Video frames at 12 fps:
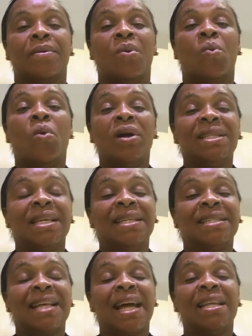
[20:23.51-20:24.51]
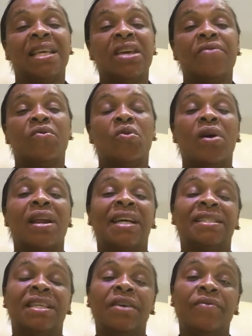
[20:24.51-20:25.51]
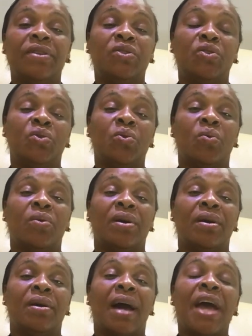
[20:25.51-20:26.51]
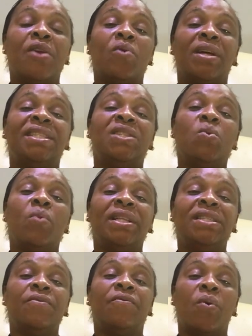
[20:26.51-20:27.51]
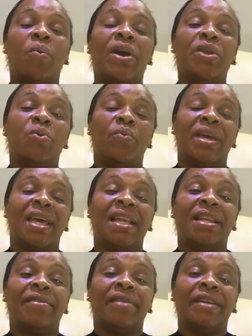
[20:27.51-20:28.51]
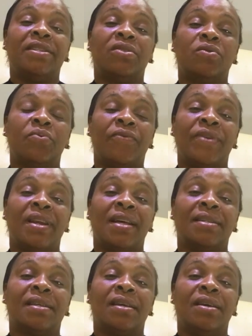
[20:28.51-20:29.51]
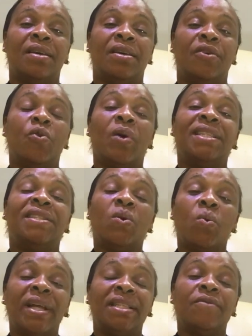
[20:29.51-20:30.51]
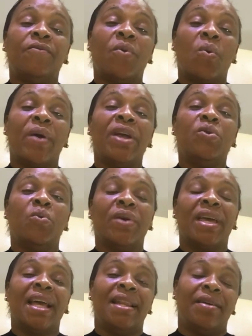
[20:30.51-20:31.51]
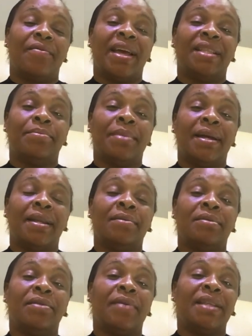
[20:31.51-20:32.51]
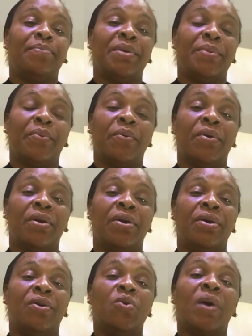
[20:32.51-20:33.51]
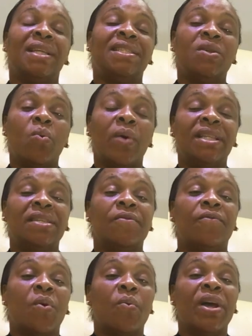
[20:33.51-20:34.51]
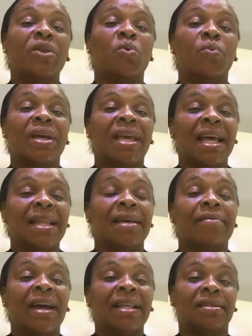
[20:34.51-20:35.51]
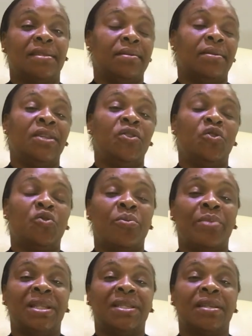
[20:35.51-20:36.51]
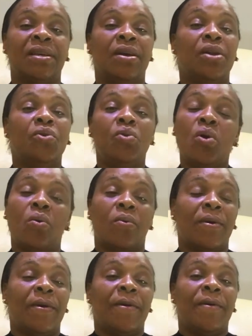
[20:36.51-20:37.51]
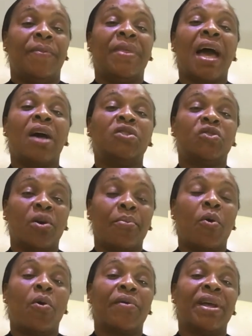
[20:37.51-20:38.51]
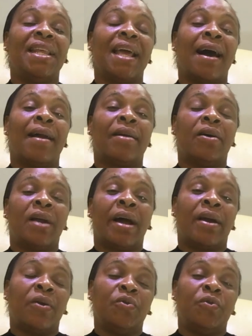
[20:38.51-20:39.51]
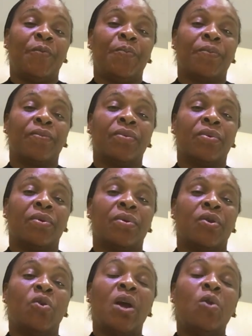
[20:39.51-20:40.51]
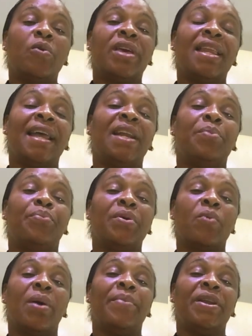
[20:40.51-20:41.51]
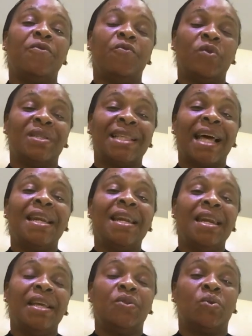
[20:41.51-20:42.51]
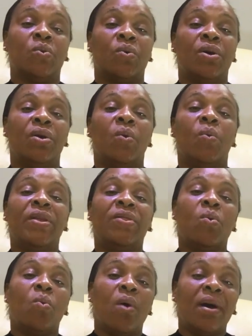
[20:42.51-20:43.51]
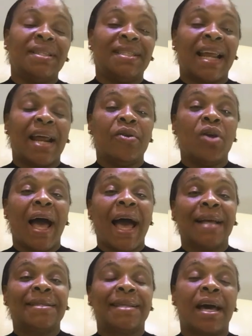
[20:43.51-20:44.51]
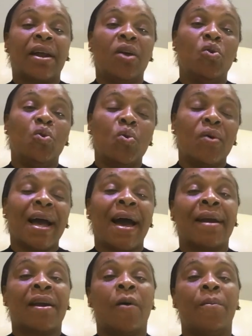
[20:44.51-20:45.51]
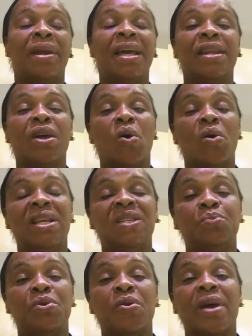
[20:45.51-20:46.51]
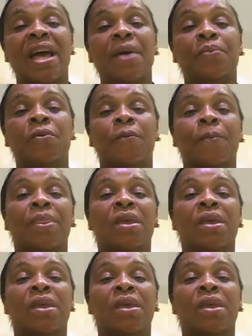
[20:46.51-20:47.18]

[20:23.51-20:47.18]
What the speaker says: What is that gift God has given to you? And you are still waiting for when you will get the right finance. You are still waiting for when you will get the right man, the right people. You are still waiting for when you will get the right instruments. No, there are some already around you. You are looking at the big one, but if you start little with the ones that are, ask around, look around, let the Holy Spirit help you